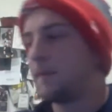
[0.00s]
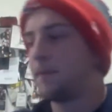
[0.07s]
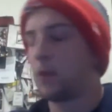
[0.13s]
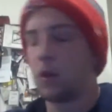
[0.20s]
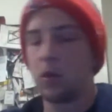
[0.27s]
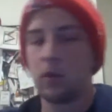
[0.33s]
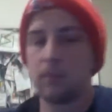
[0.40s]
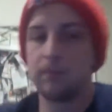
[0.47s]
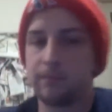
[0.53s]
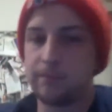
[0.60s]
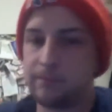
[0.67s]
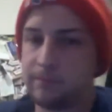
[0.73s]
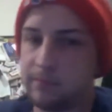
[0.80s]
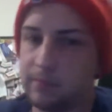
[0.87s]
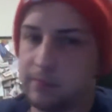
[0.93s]
you know,
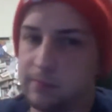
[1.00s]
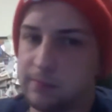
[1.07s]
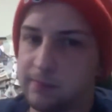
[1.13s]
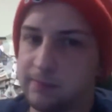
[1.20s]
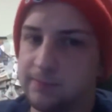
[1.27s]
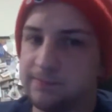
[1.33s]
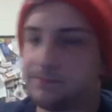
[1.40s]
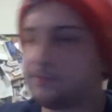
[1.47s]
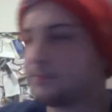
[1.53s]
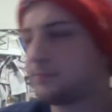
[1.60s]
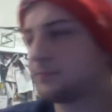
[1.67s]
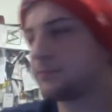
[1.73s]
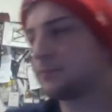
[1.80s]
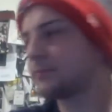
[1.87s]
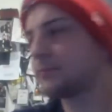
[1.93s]
neither
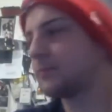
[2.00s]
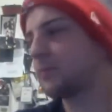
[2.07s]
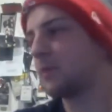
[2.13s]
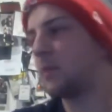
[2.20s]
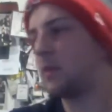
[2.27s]
here or there.